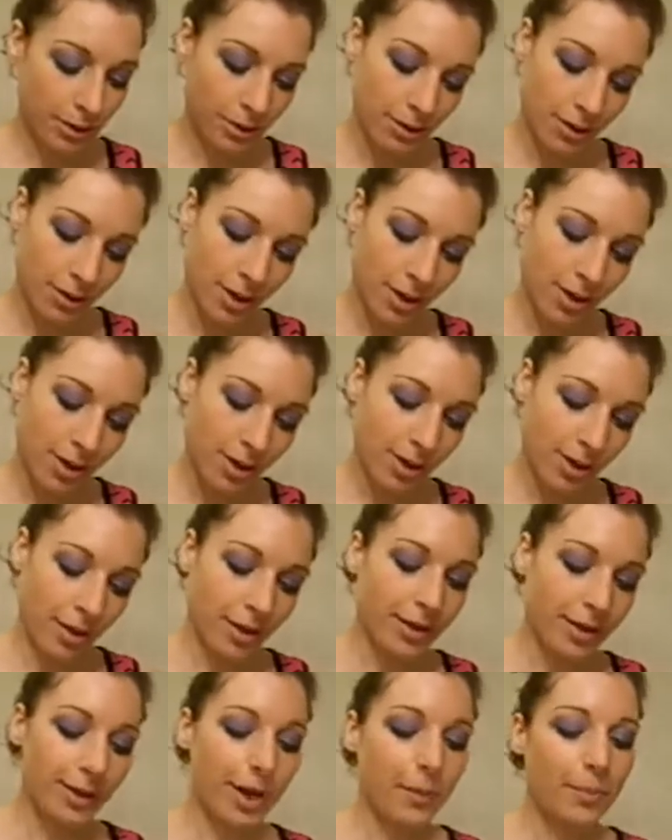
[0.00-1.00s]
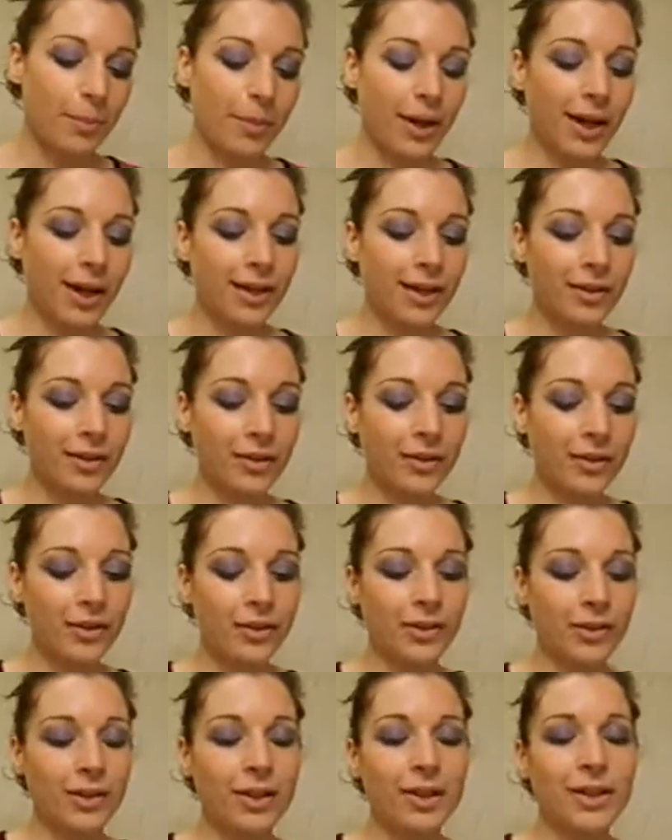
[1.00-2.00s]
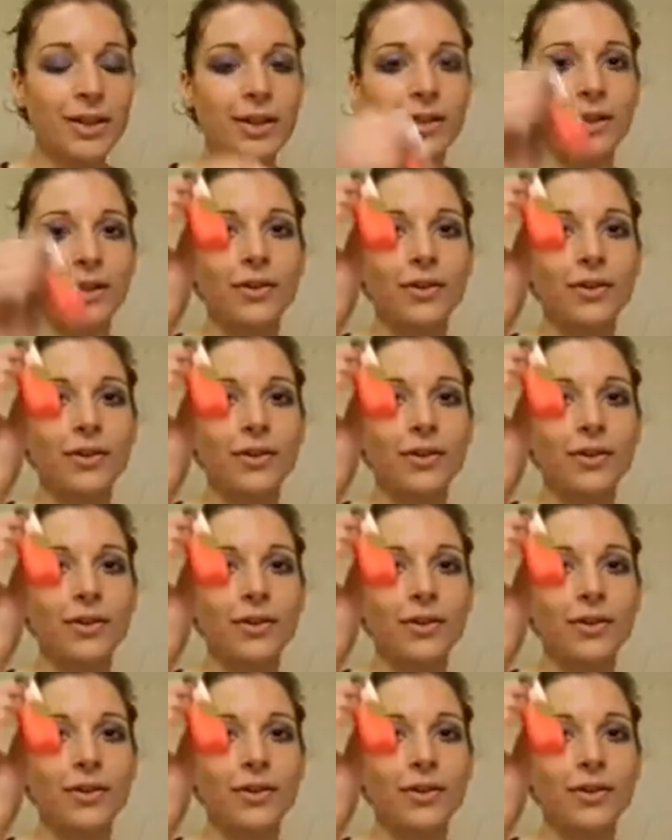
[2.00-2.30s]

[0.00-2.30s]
La Paz. This is